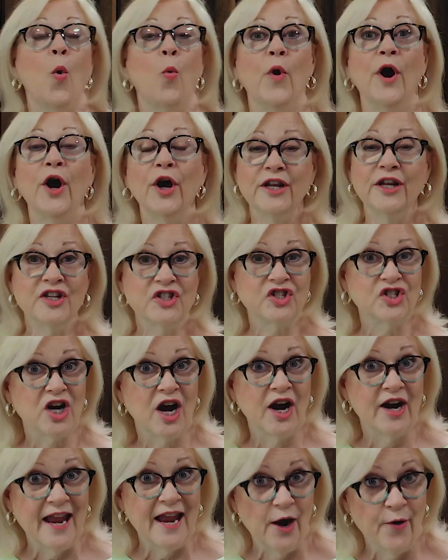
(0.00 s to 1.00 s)
we're gonna
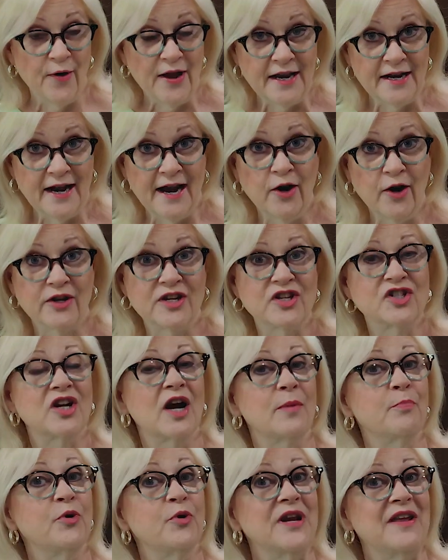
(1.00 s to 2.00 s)
start, Harry and I are gonna
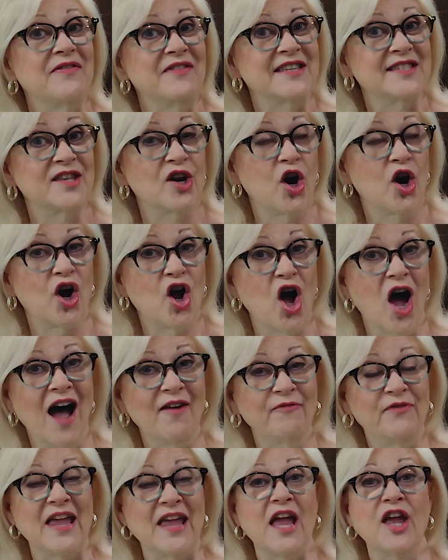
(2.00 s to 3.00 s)
start putting this in our
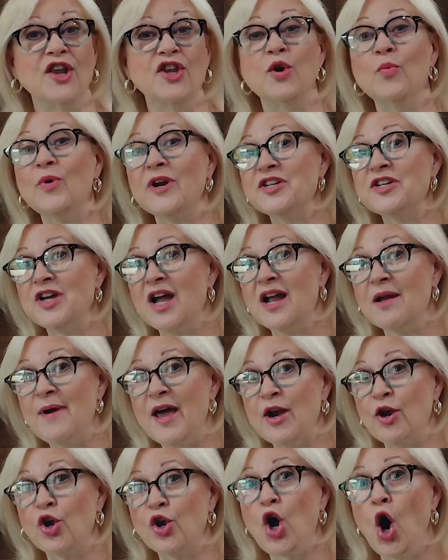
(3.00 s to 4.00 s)
coffee and you wanna talk
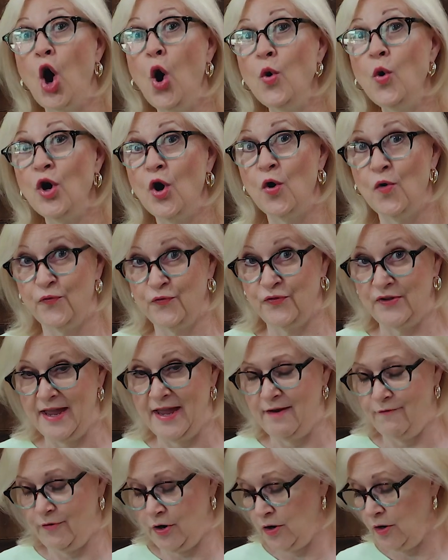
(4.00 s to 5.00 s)
about a cocoa
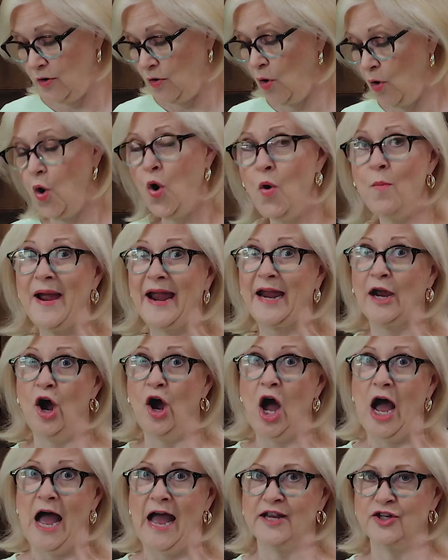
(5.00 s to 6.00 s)
flavor, oh my
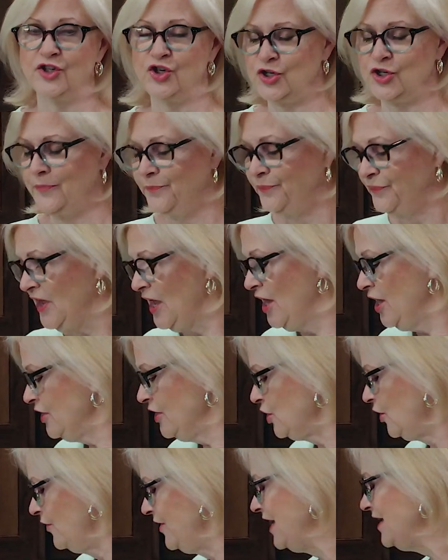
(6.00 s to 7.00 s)
gosh.
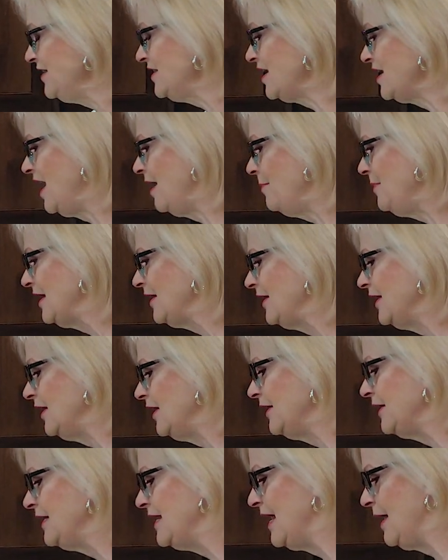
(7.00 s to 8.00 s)
So these come in
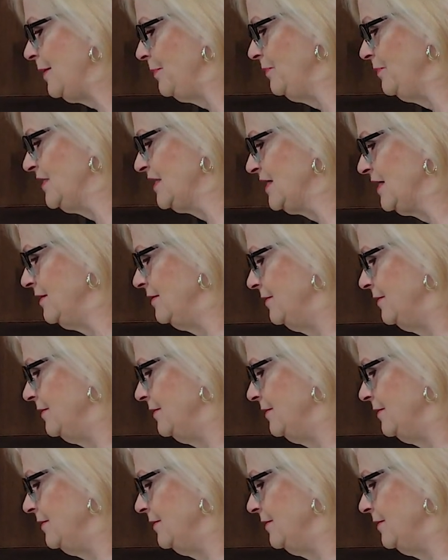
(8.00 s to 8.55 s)
little nibs.